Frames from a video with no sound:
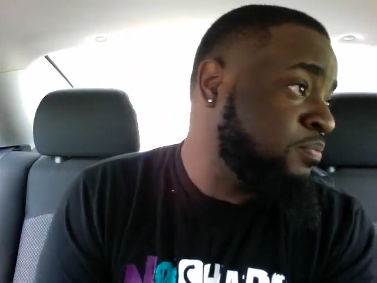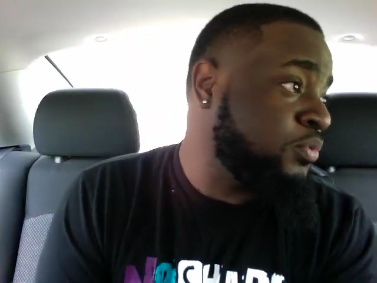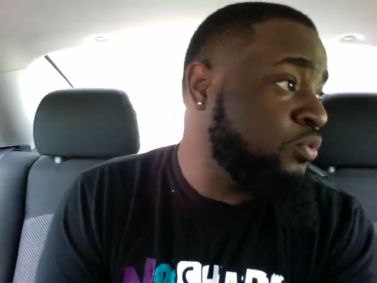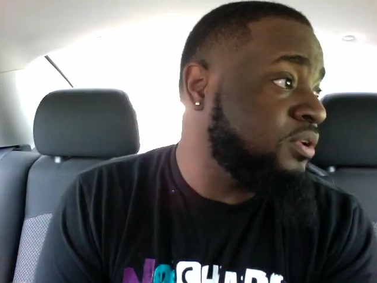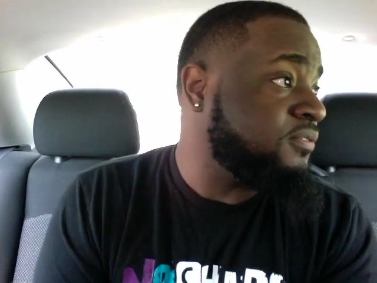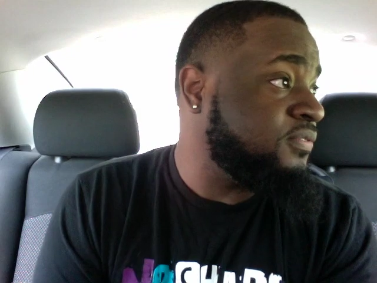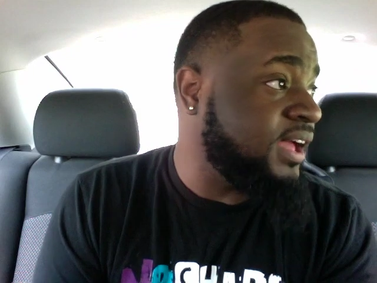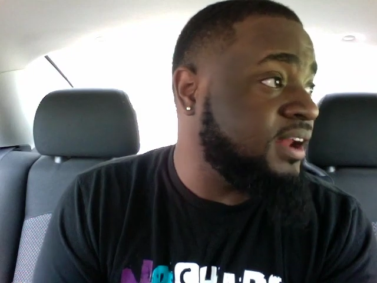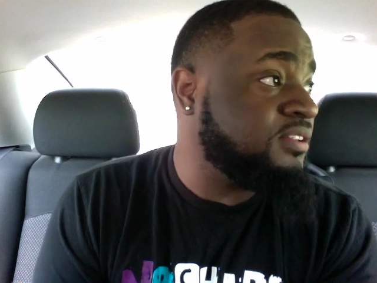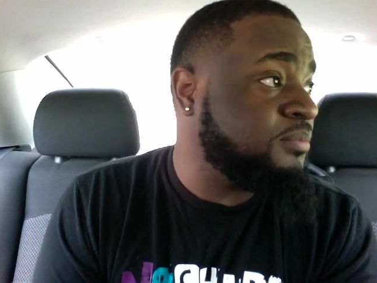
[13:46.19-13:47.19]
Booty
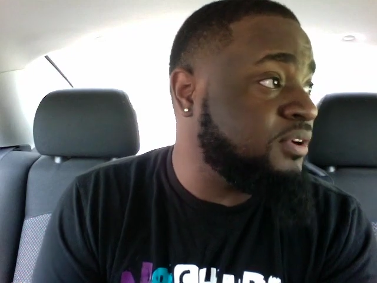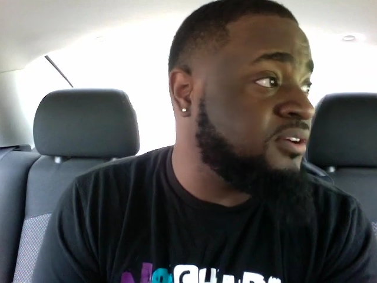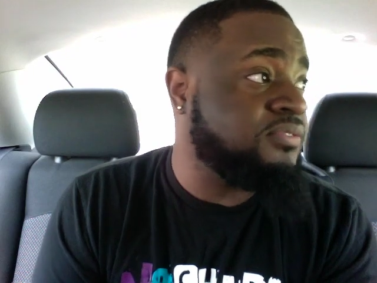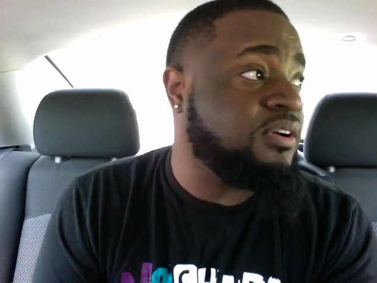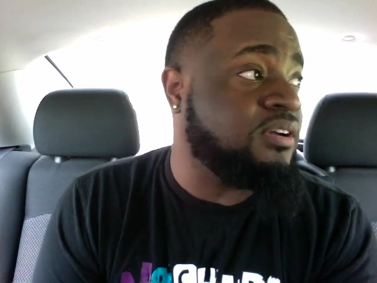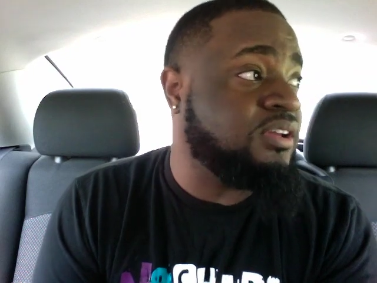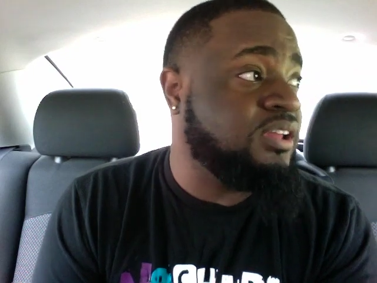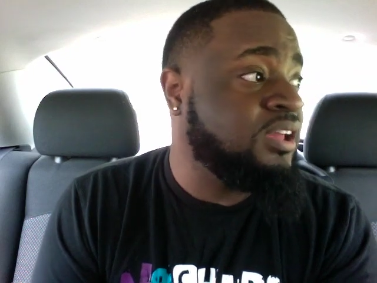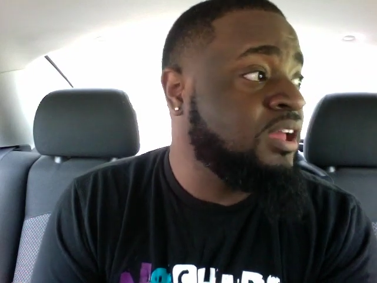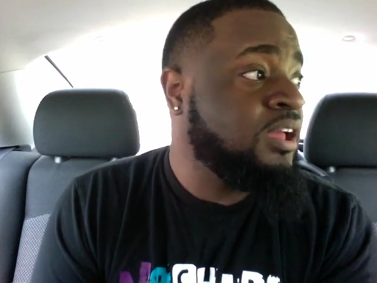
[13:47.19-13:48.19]
fat as a motherfucker.
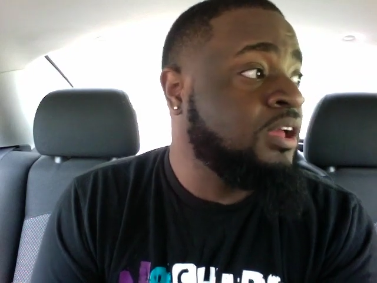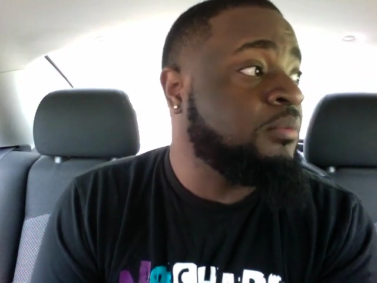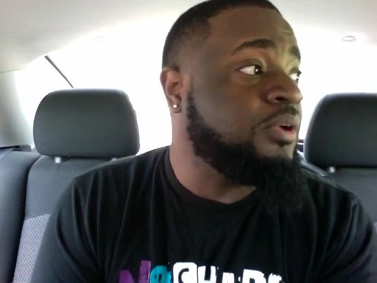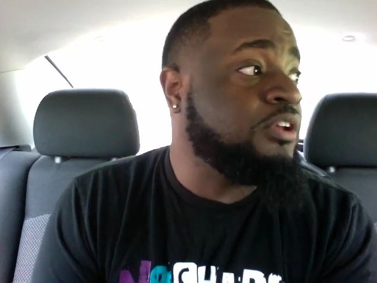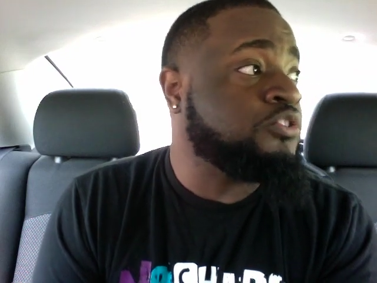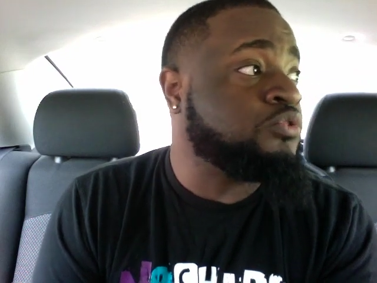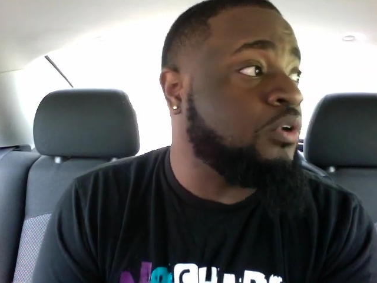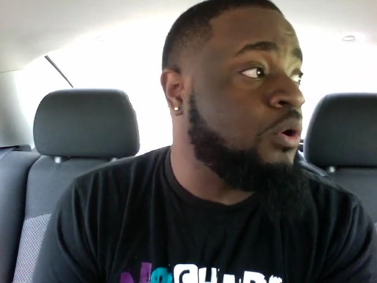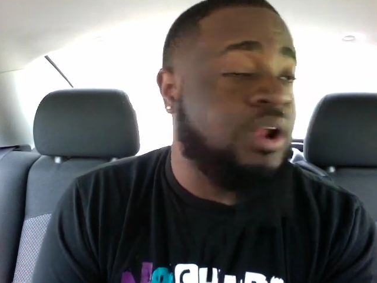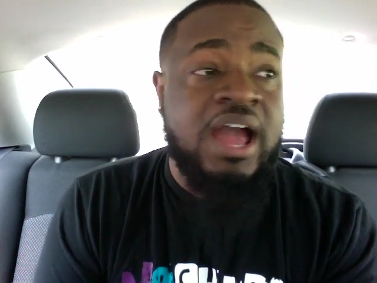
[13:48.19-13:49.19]
He he
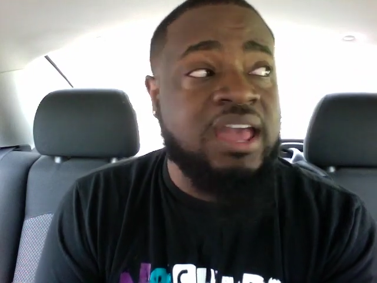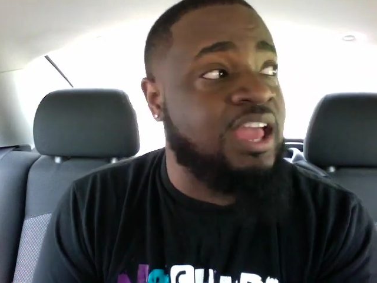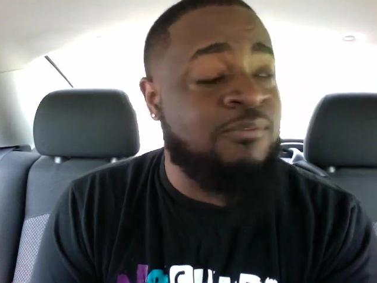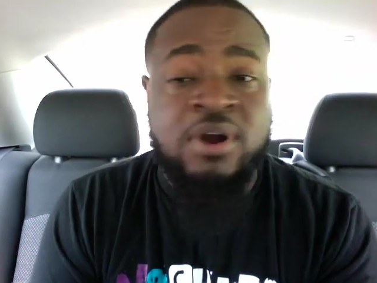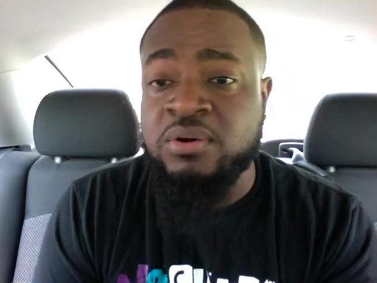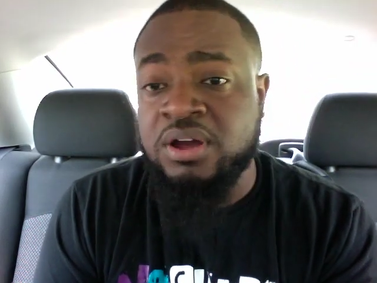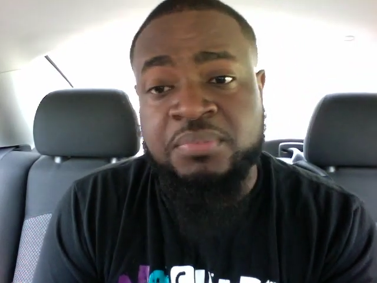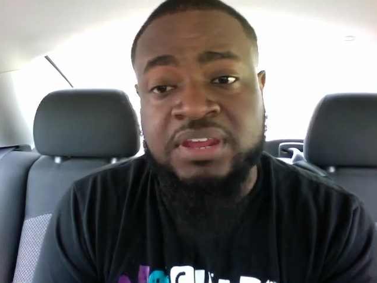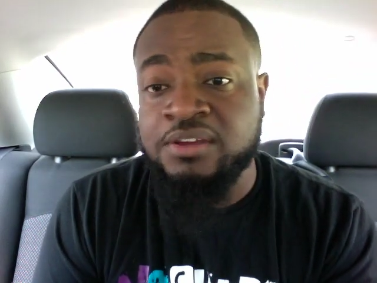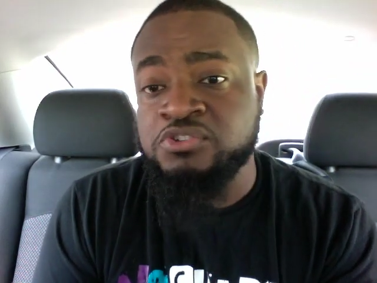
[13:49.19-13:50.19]
strolled. I can't walk up
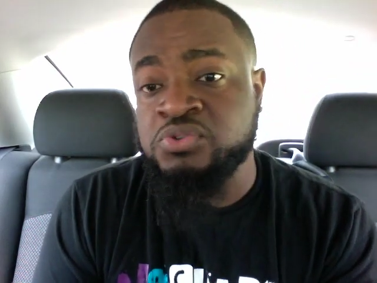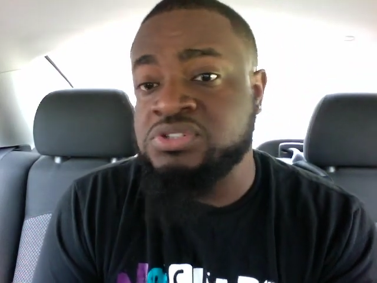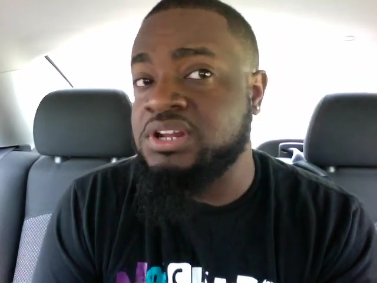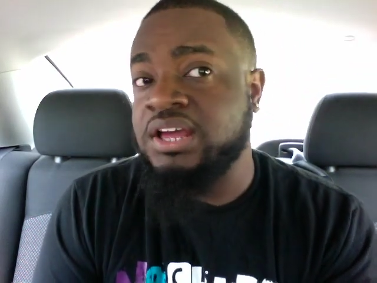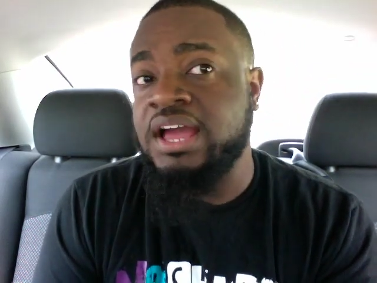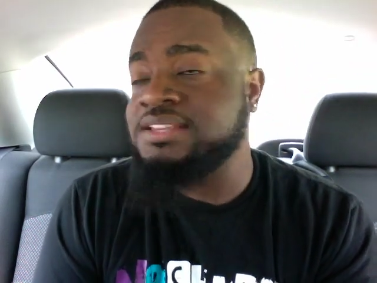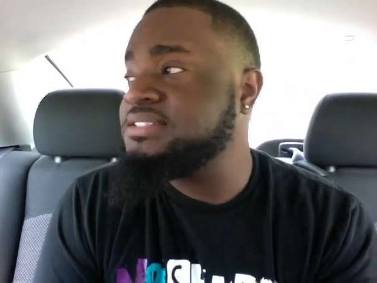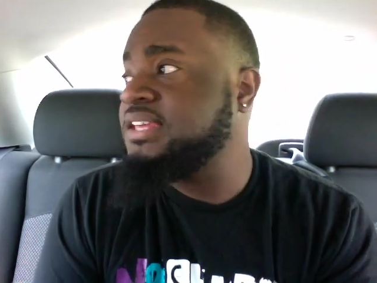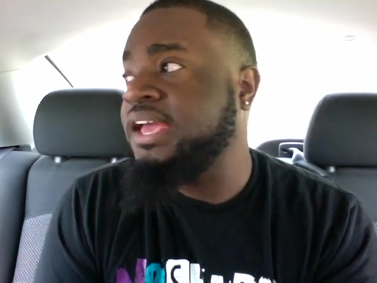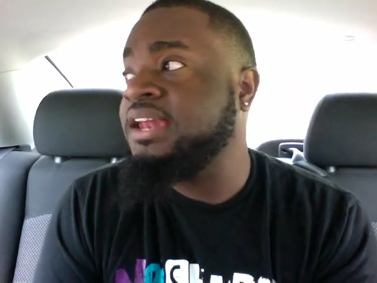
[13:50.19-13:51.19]
and down the streets like I
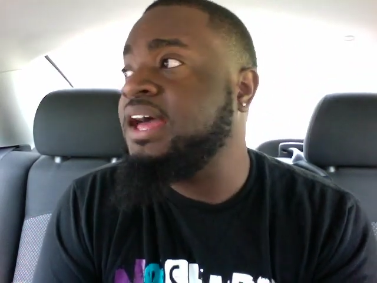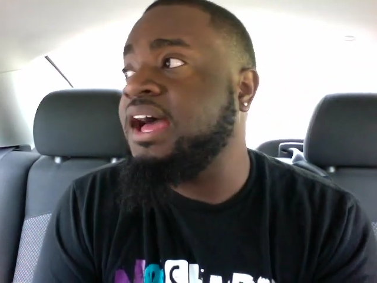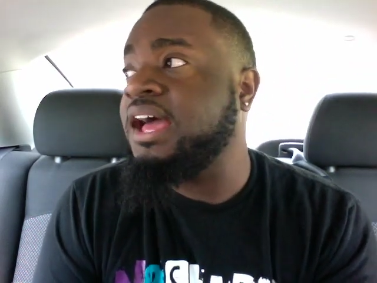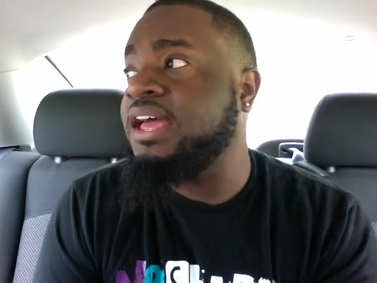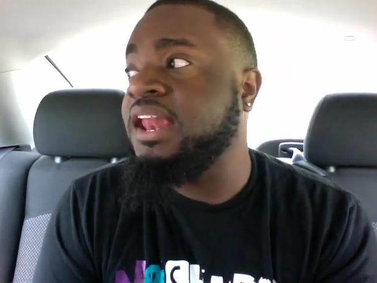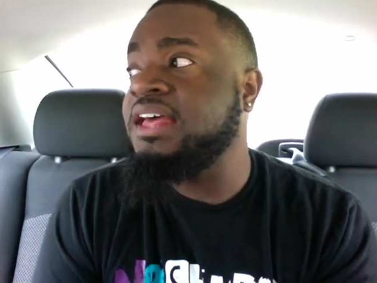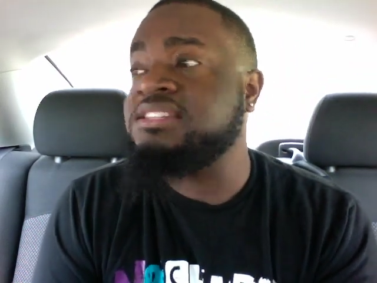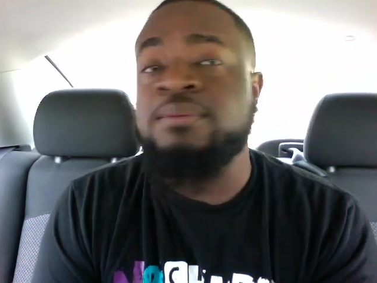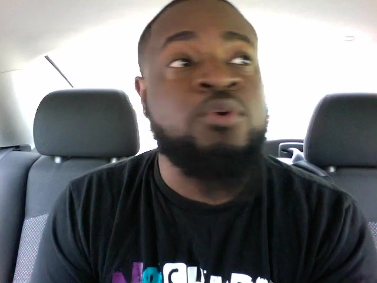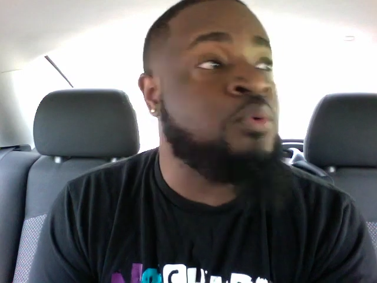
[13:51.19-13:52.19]
just cannot
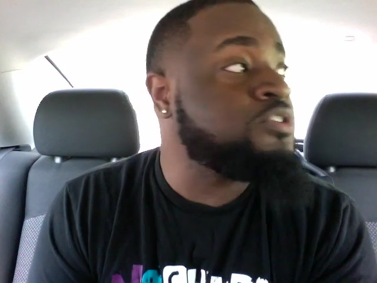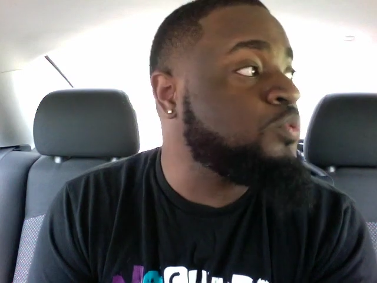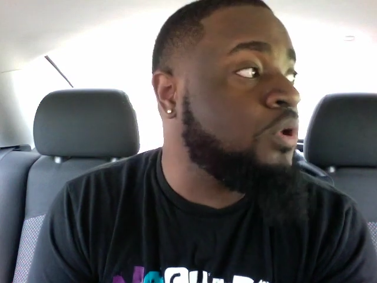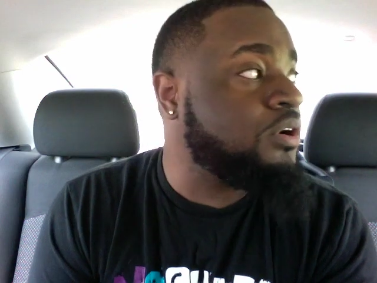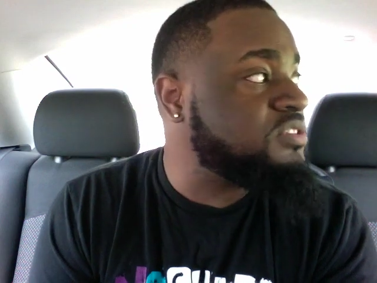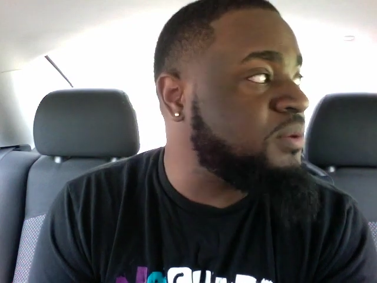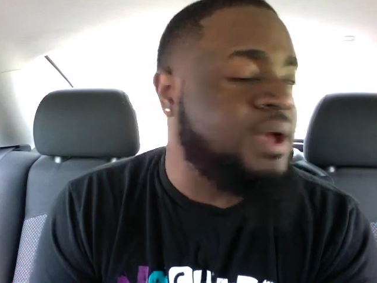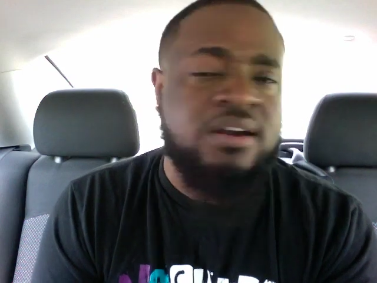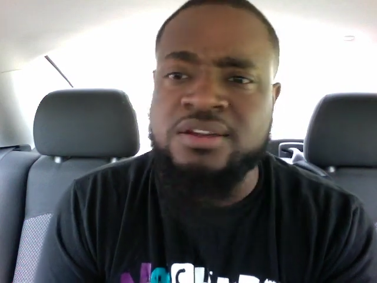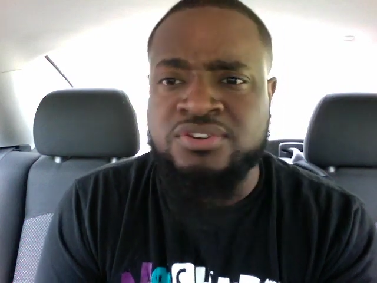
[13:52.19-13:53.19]
unless I'm going to work or
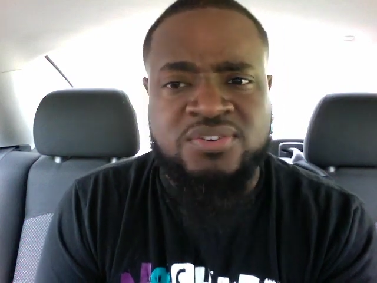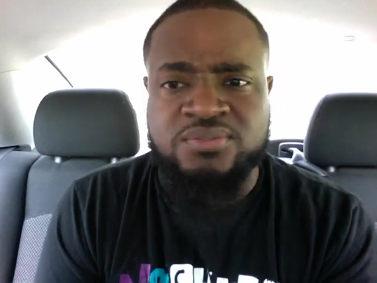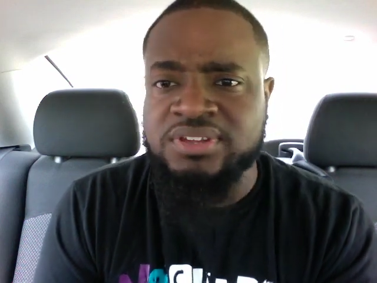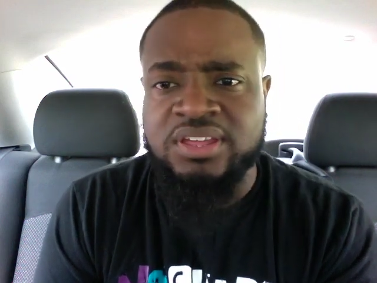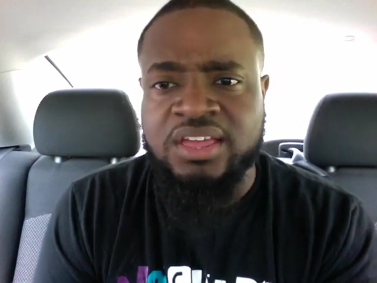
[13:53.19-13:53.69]
something. I couldn't do it.